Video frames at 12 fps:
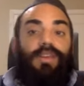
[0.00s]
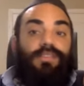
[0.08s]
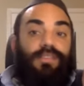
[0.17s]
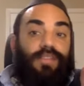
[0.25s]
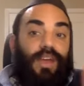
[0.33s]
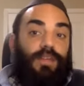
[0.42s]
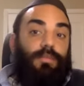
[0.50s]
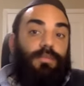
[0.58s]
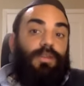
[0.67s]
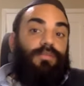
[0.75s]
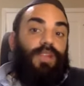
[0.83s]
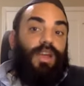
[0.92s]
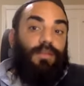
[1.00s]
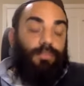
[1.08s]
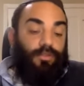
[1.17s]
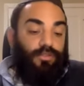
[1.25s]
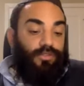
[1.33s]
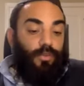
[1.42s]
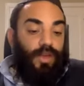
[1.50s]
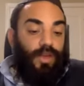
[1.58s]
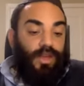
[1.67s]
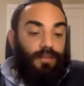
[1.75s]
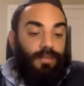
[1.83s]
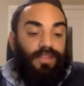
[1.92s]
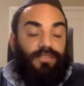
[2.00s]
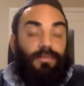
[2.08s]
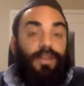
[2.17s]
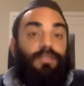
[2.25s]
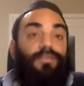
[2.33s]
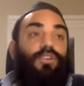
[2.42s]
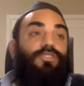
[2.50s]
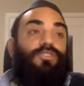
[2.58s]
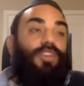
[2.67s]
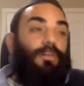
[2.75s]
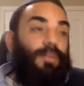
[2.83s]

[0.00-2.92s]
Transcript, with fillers: a tiny bit of light pushes away an immense amount of choshech.